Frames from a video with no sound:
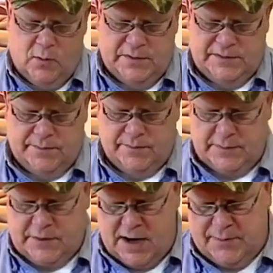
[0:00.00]
with some
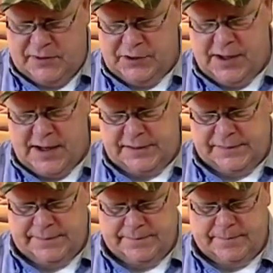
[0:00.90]
Copper
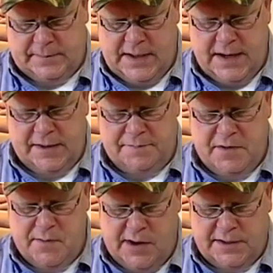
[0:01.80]
Johns, landed a
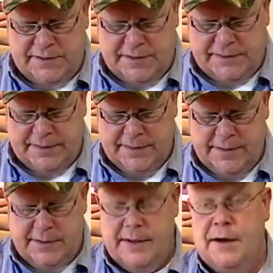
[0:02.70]
few monsters.
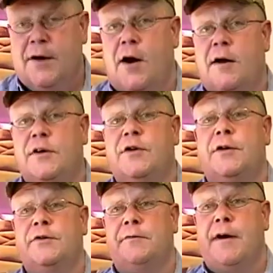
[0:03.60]
Connor
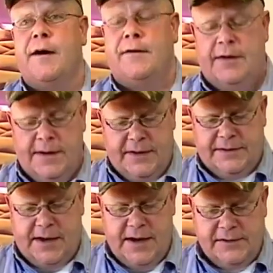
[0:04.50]
turns around,
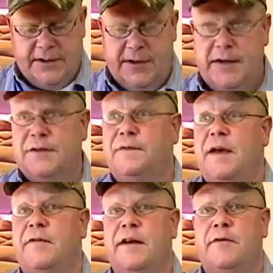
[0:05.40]
ties on his
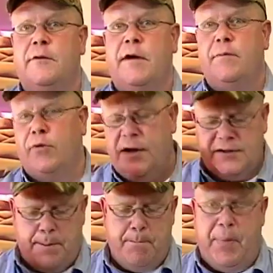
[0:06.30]
favorite evil green
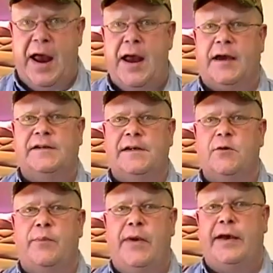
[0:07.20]
prince, bang, he's
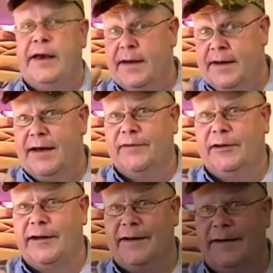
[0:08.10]
into a piggy. Have a
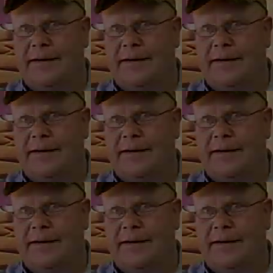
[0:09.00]
look.